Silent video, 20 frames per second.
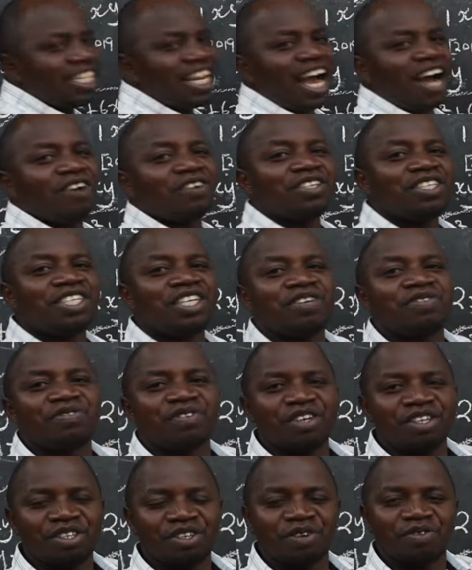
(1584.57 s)
now
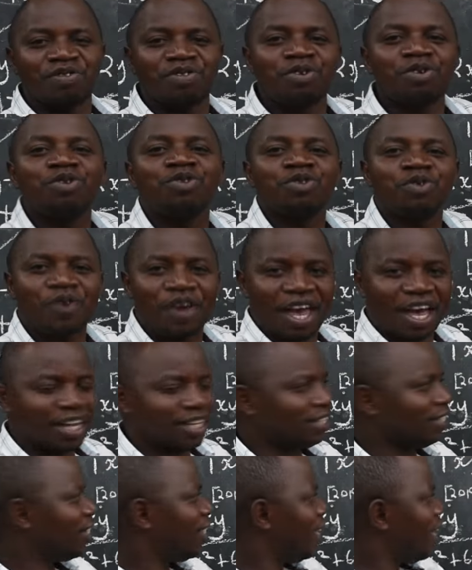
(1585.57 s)
difference of two
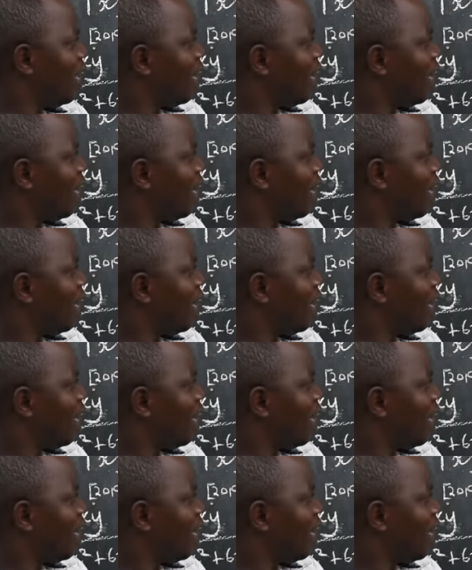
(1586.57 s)
squares.